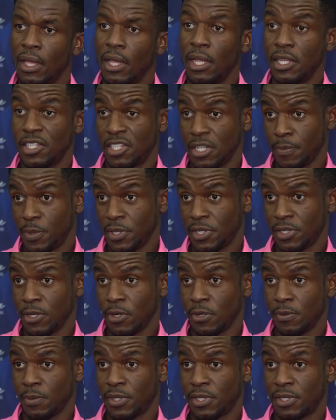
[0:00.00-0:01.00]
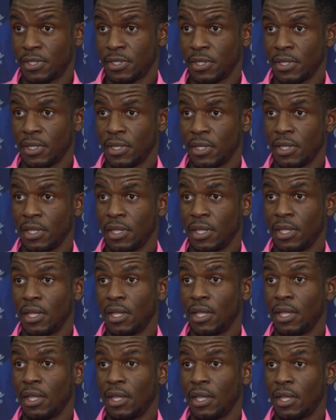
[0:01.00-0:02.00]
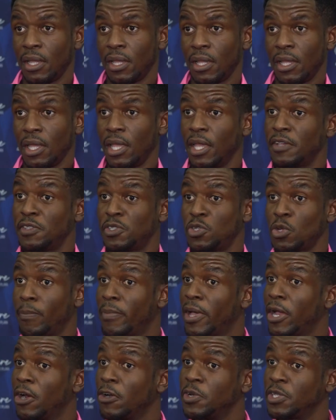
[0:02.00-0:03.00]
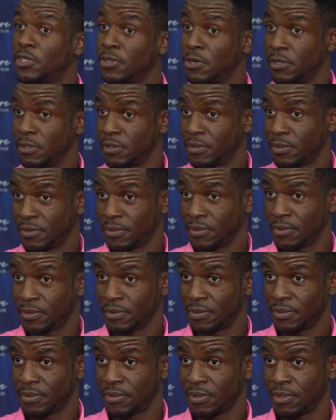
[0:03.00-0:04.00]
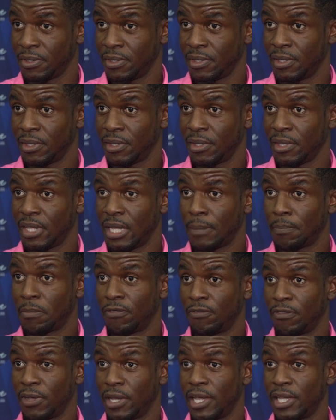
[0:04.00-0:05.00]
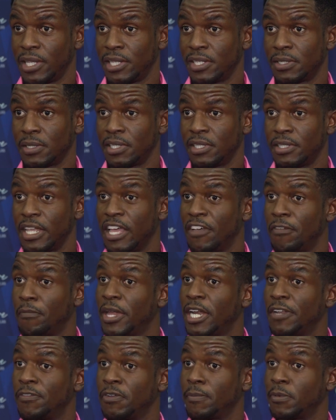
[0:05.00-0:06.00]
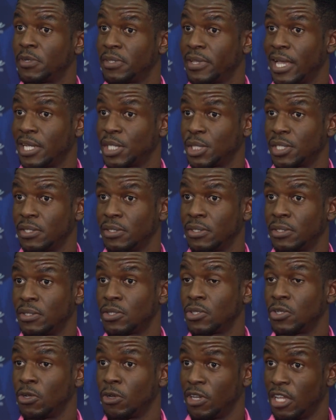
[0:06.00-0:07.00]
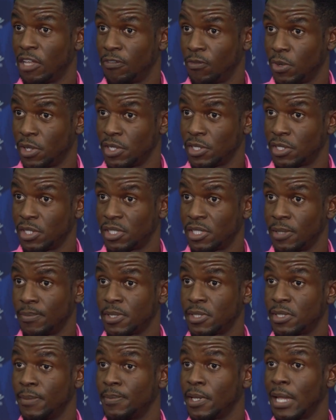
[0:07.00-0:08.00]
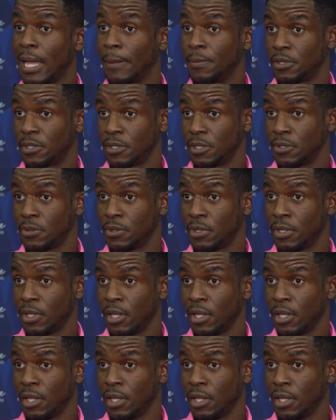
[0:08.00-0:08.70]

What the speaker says: In simplest terms, it gives you a better return. It provides death benefit protection to your loved ones should something happen to you.